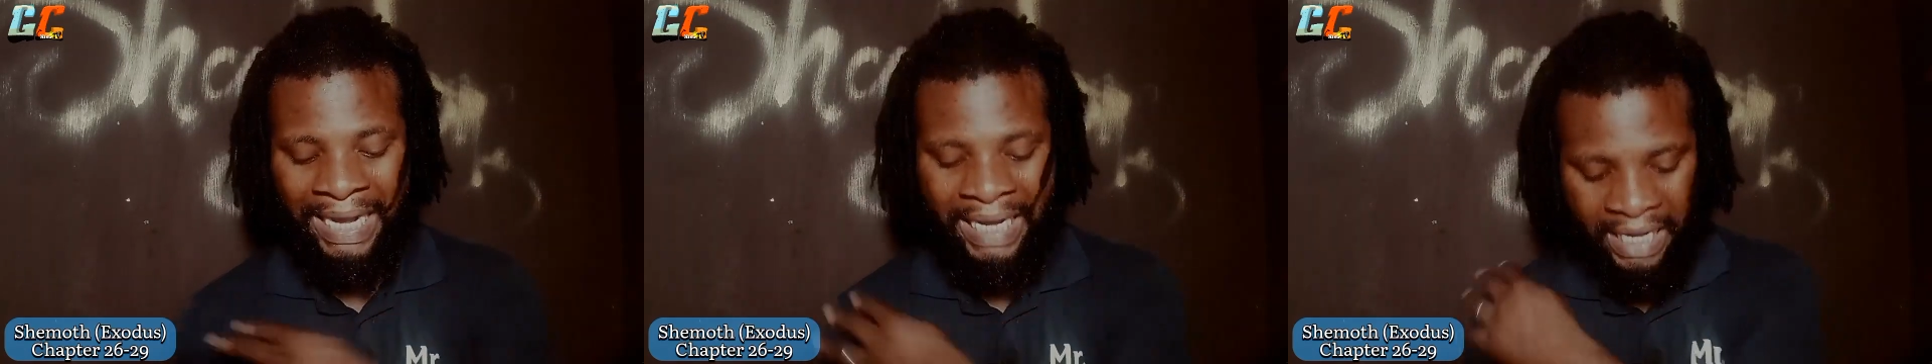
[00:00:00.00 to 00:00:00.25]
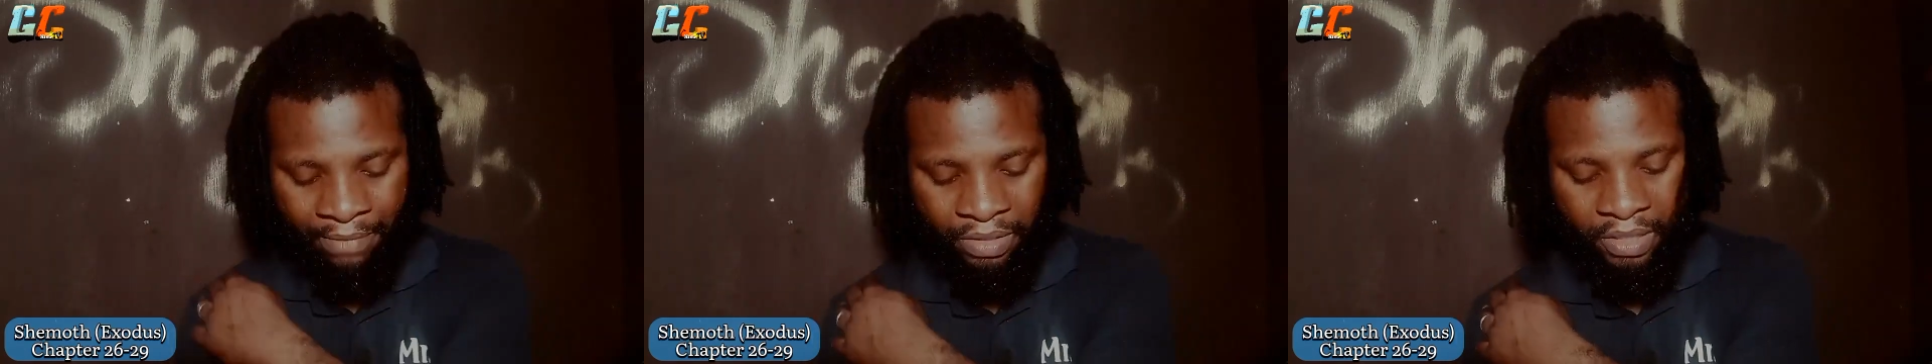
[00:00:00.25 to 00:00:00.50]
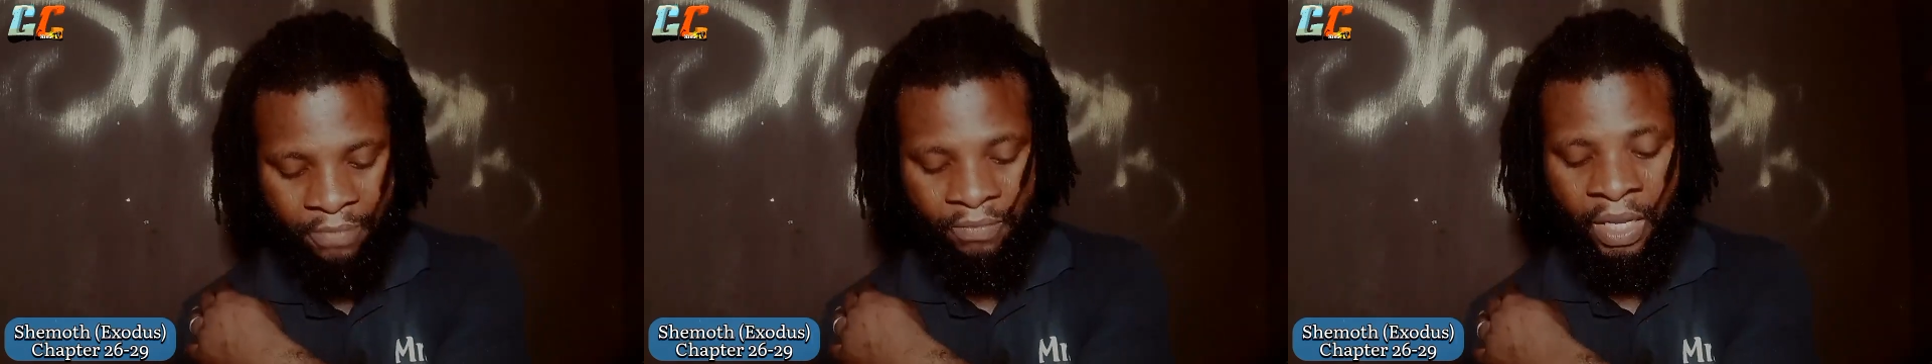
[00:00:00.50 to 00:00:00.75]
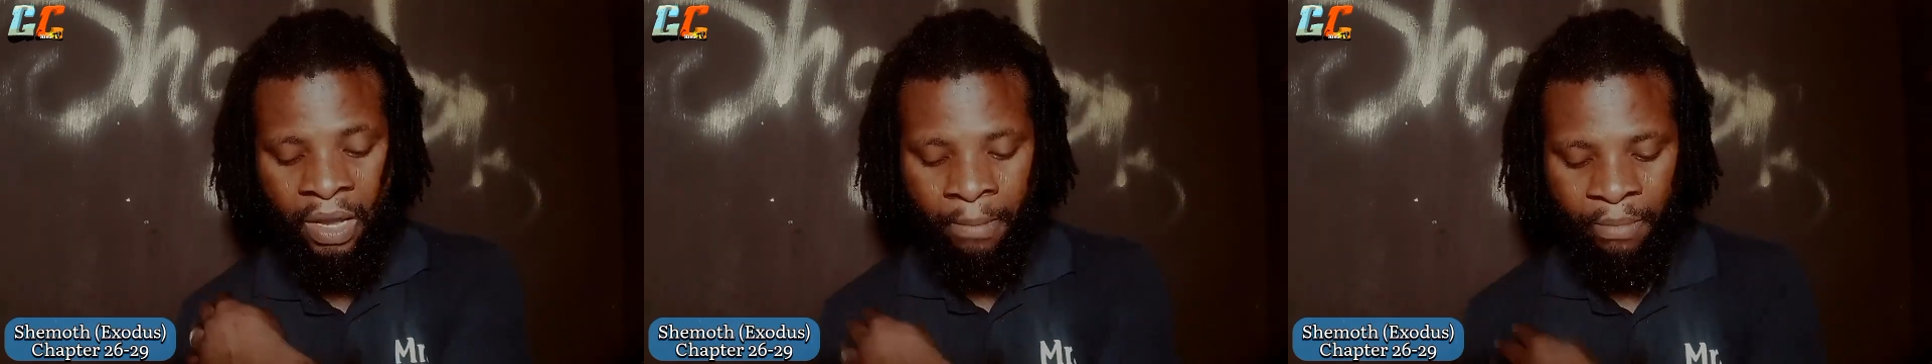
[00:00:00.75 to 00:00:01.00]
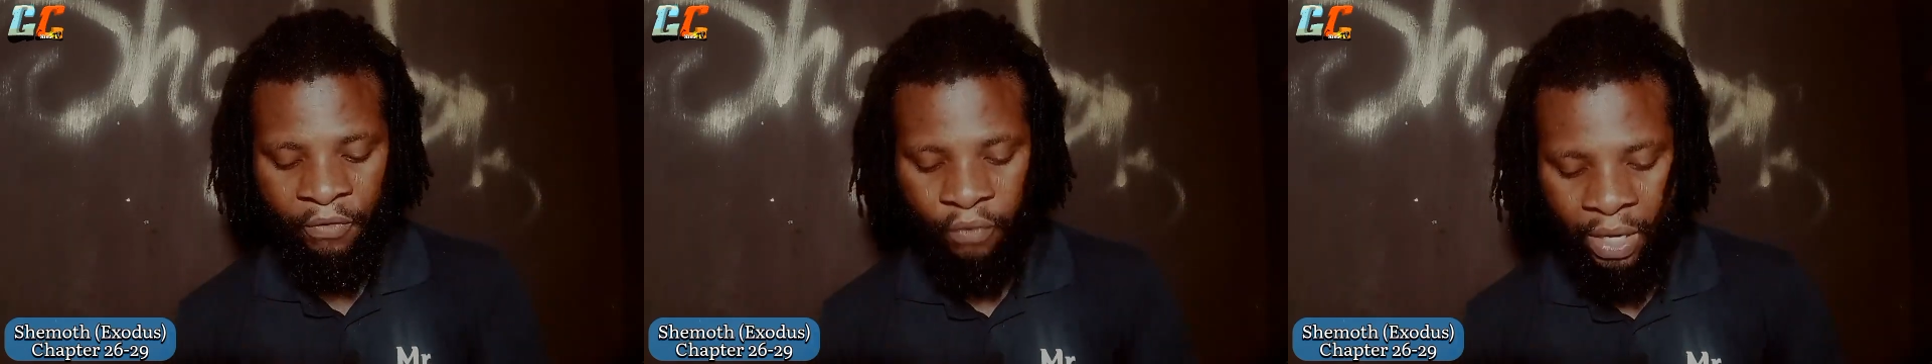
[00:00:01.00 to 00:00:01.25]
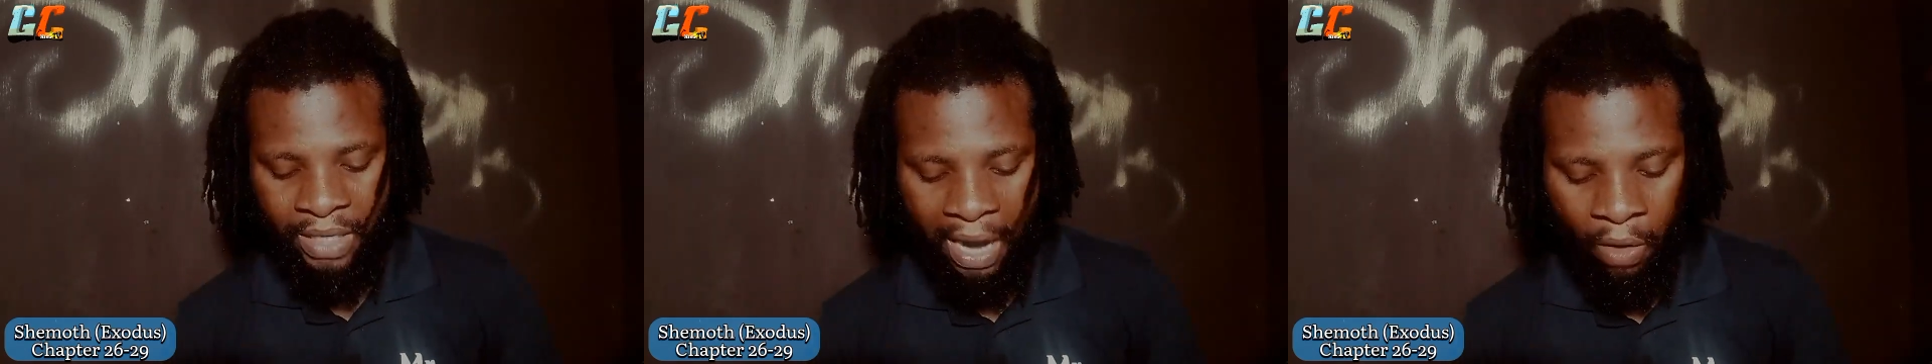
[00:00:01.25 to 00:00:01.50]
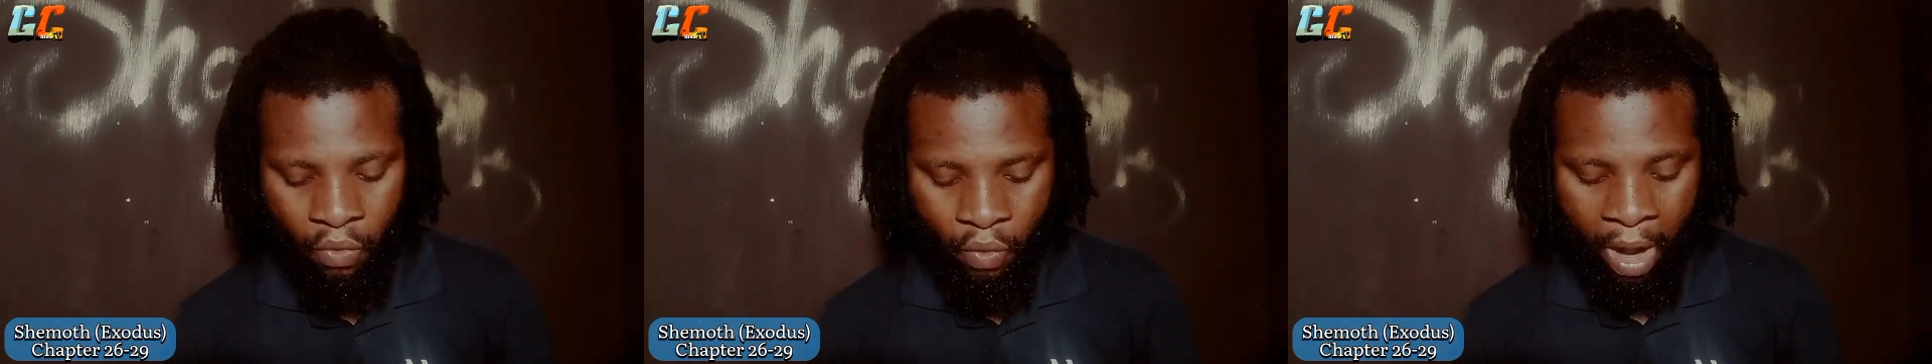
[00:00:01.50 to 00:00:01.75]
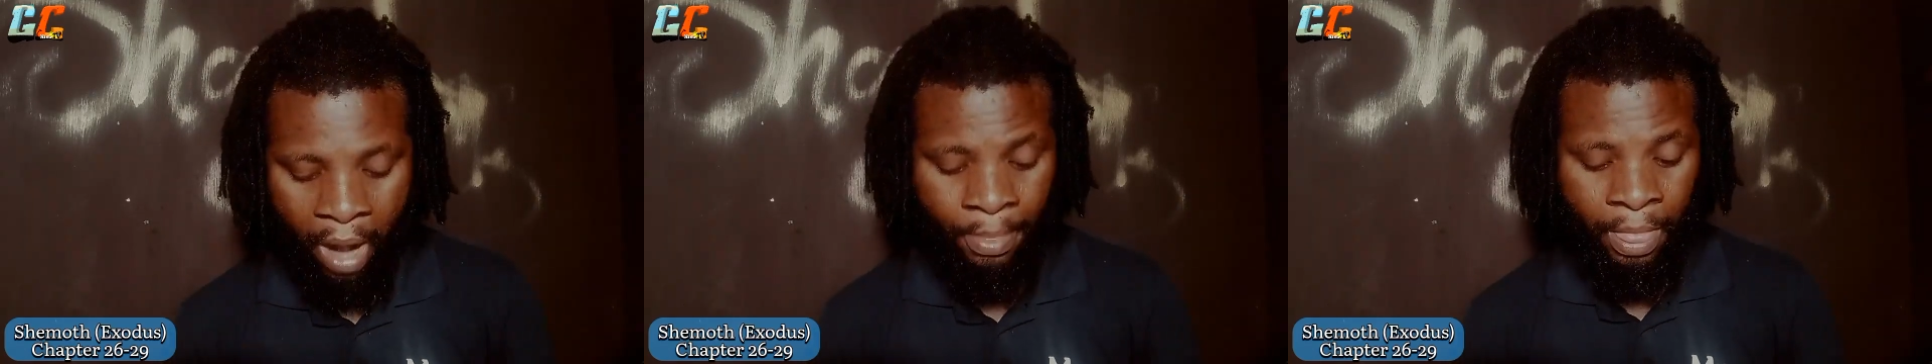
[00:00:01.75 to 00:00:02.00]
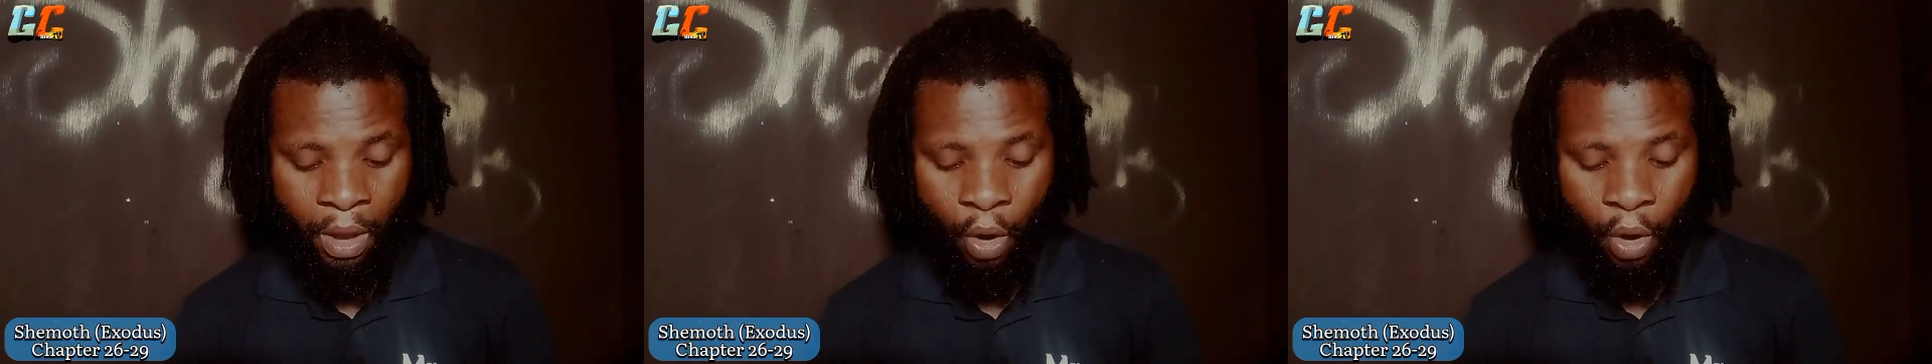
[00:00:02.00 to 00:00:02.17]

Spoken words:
names before Yahuwah